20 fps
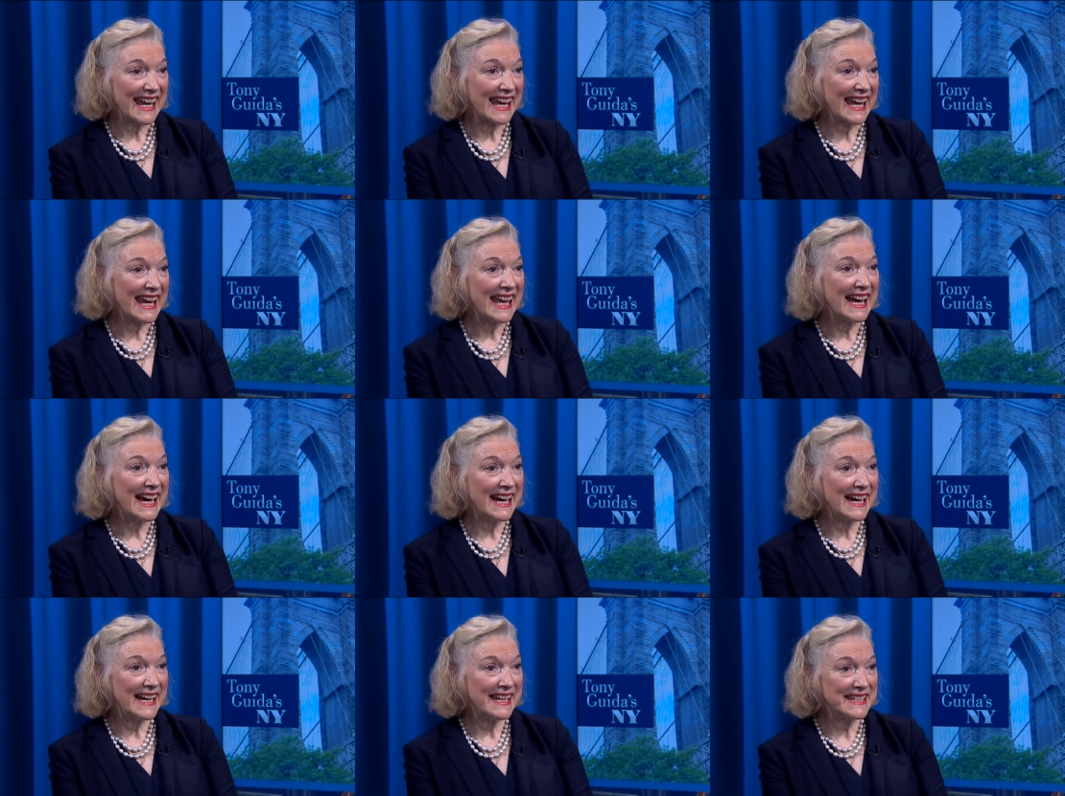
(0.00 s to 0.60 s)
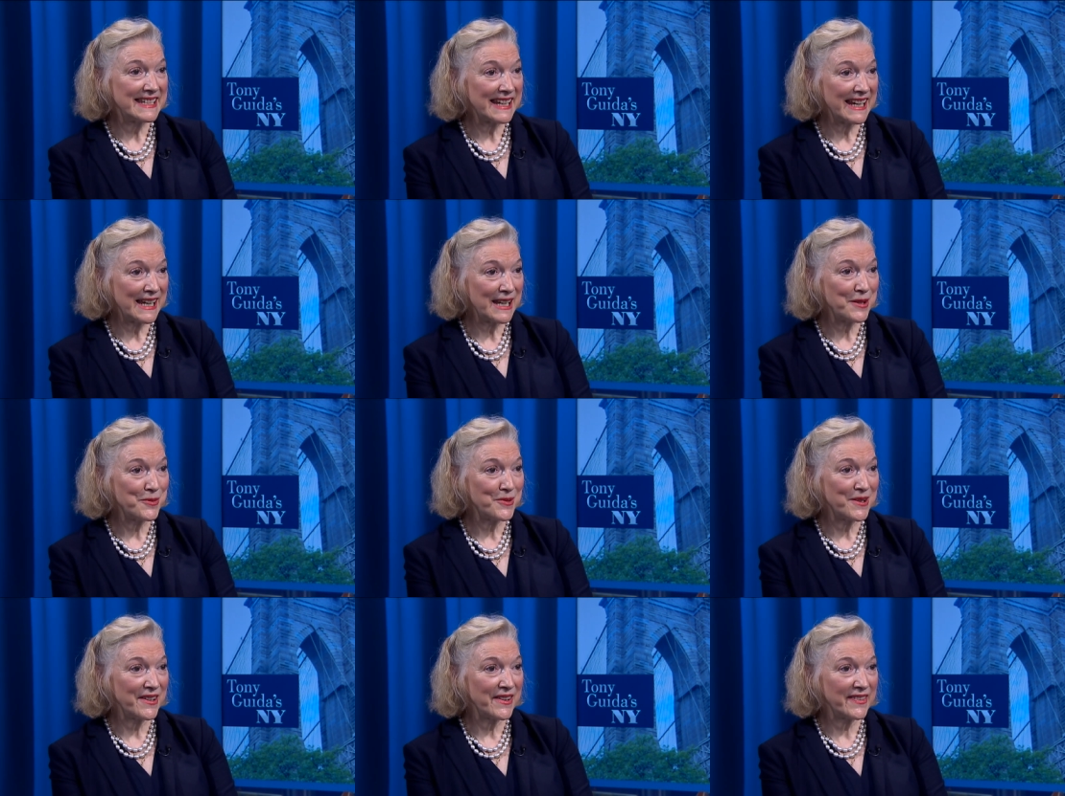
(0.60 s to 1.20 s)
And
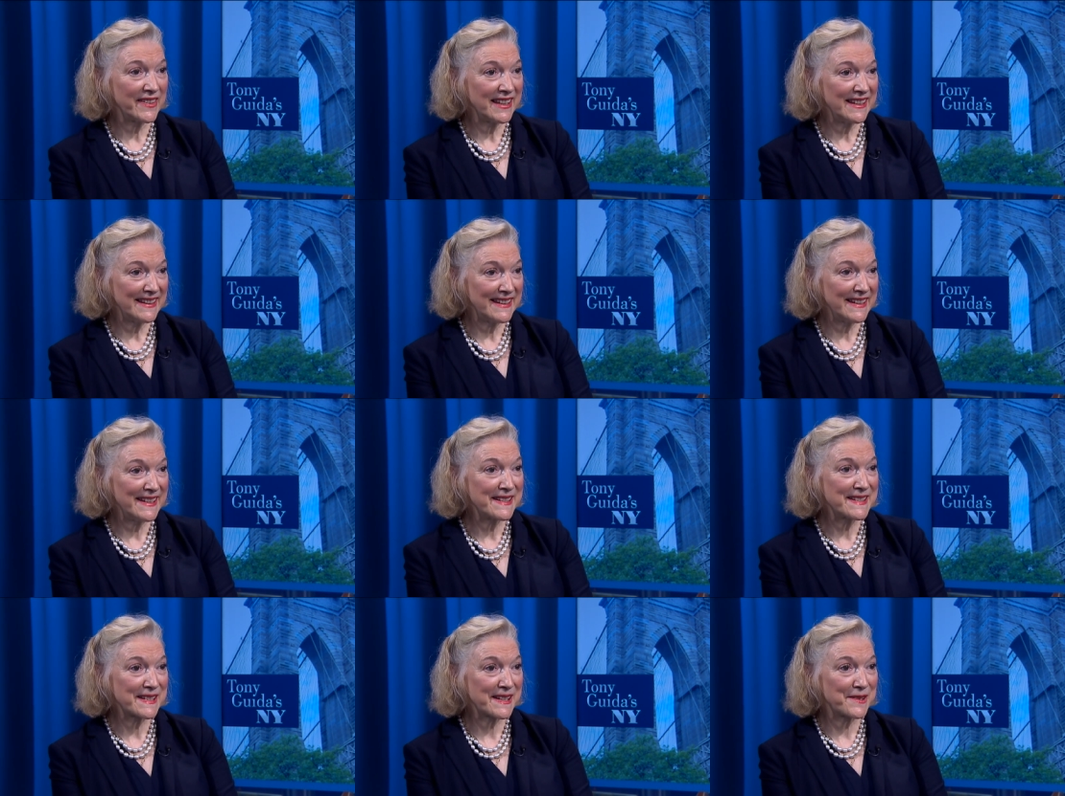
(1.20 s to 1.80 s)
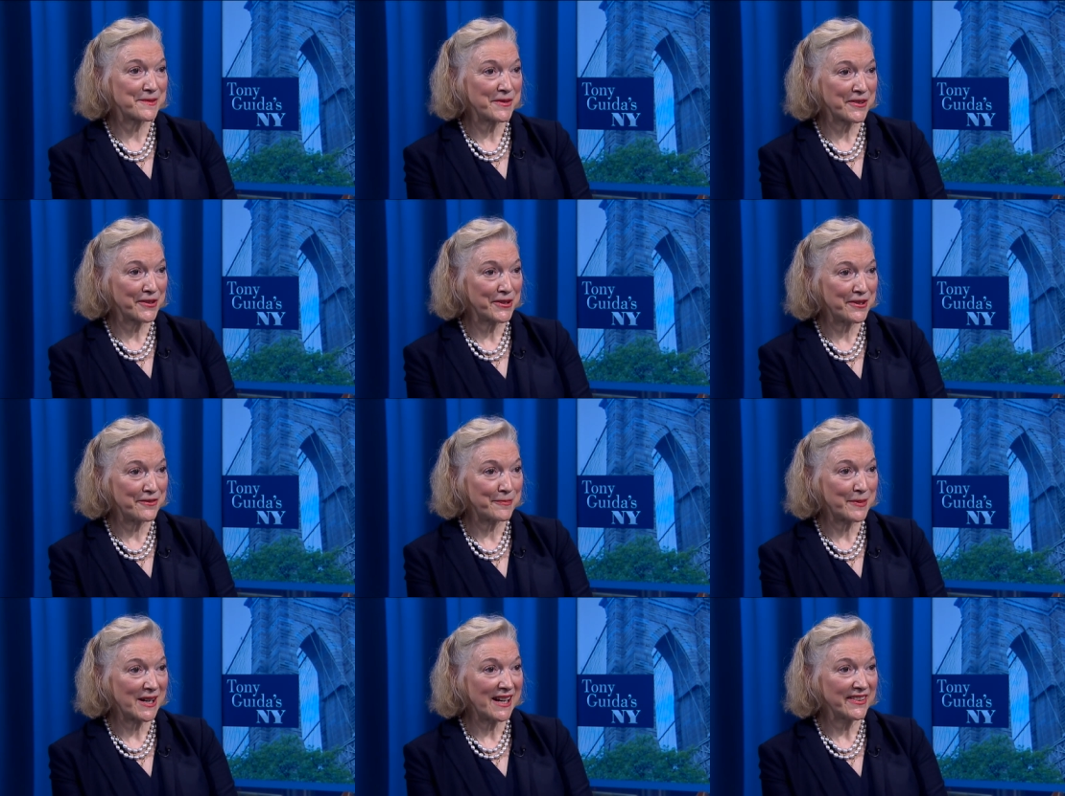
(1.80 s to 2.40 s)
it was in this sort
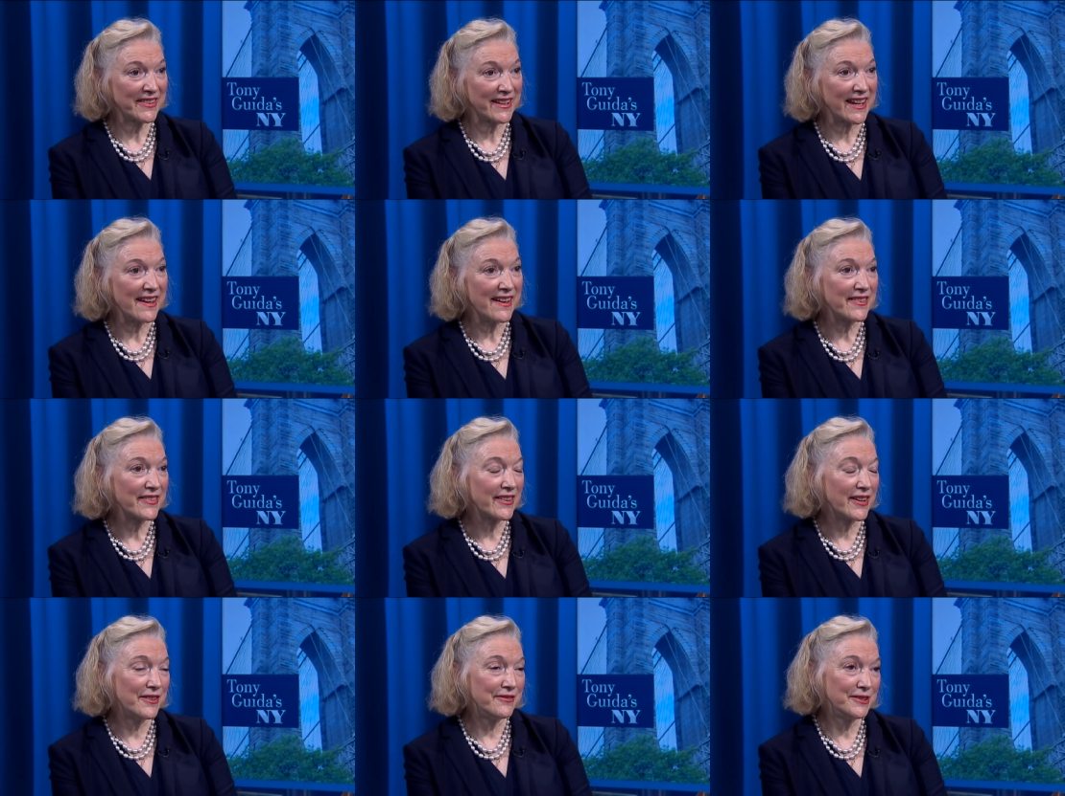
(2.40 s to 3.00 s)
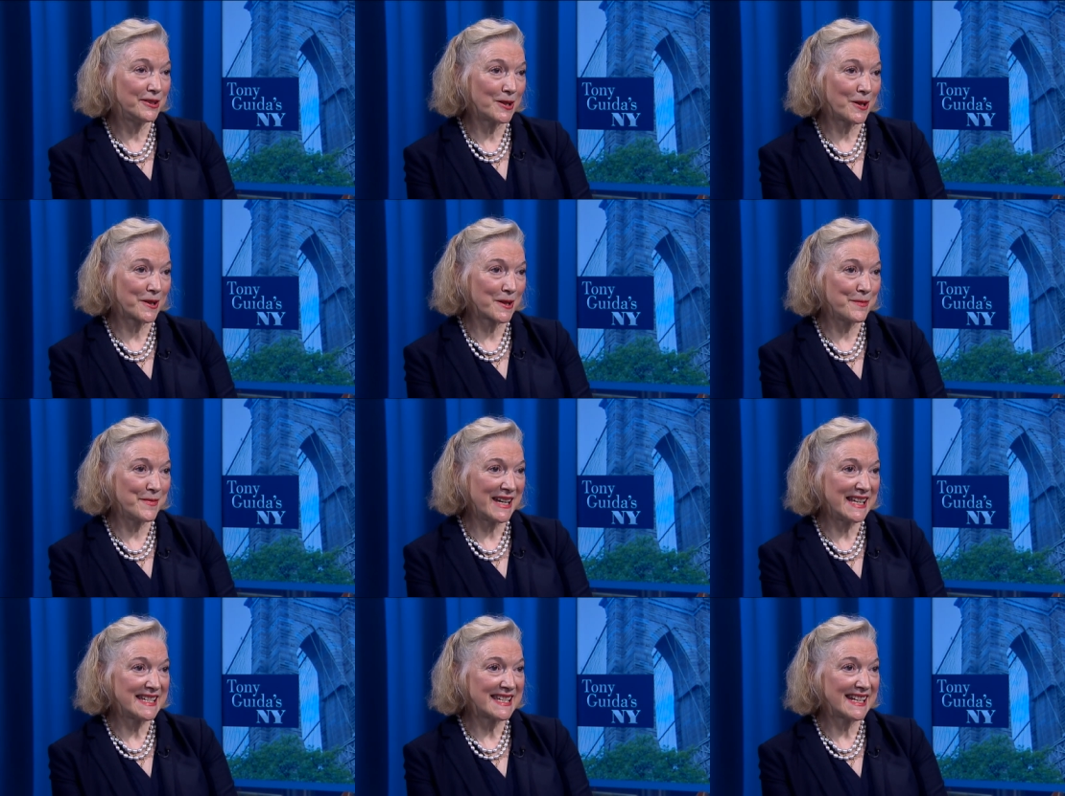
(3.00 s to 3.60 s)
of process of
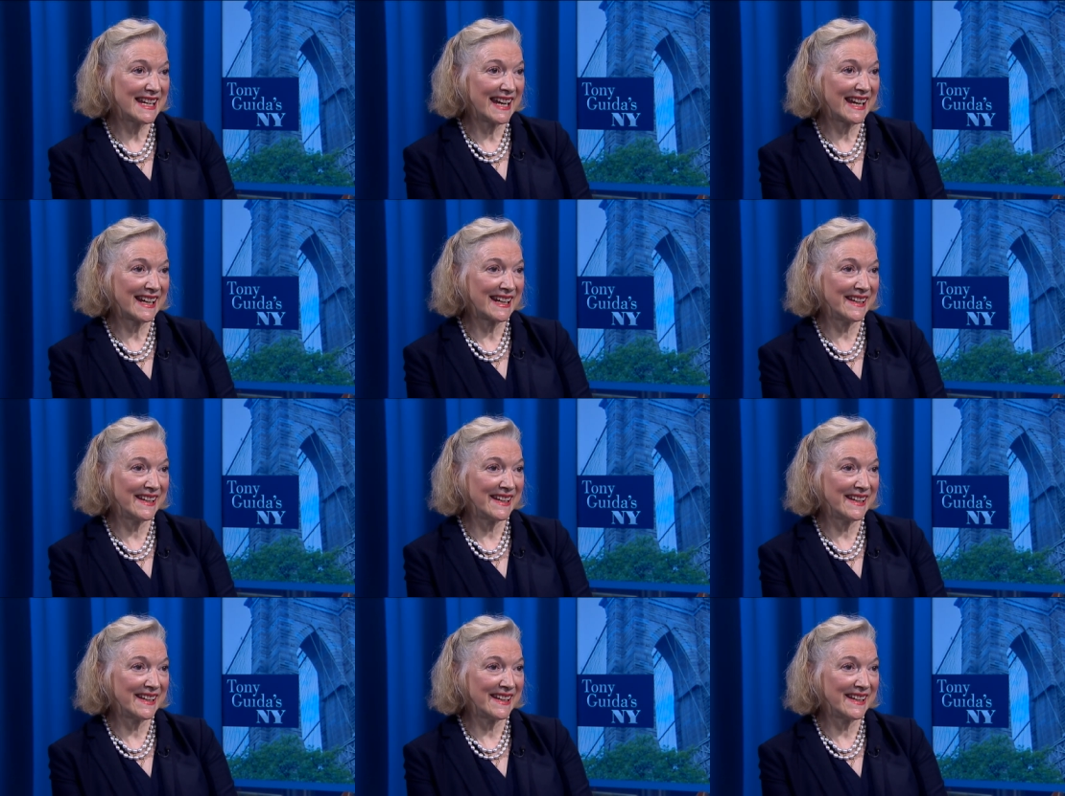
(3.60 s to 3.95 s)
documenting